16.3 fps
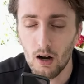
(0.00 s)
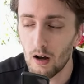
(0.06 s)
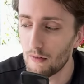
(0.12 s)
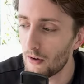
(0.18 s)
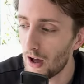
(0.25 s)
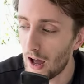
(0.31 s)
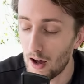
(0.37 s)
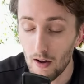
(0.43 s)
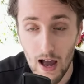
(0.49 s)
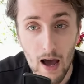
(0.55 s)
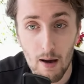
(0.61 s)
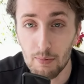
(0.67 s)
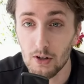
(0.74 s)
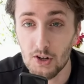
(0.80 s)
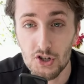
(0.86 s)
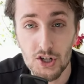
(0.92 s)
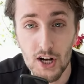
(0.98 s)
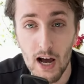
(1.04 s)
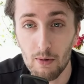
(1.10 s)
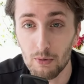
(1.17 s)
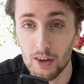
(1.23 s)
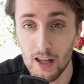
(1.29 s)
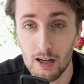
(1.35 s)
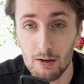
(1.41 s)
I'm ha happy to chat
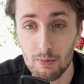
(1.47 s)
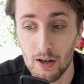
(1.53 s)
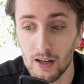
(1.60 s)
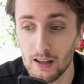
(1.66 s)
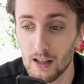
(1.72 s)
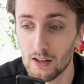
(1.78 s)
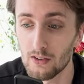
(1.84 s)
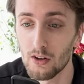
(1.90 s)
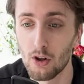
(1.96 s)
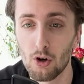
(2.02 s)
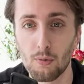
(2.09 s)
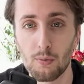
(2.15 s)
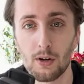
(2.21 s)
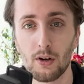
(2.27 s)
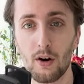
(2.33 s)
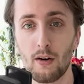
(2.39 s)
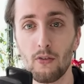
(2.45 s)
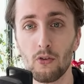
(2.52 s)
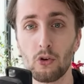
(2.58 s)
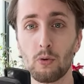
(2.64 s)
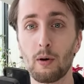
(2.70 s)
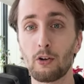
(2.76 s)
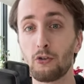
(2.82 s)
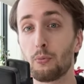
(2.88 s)
with anybody that's a little bit
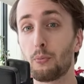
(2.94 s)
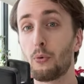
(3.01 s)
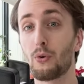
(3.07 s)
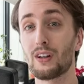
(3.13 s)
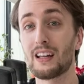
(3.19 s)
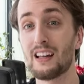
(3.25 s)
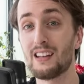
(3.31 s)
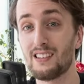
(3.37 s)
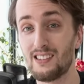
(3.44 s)
nervous about supporting a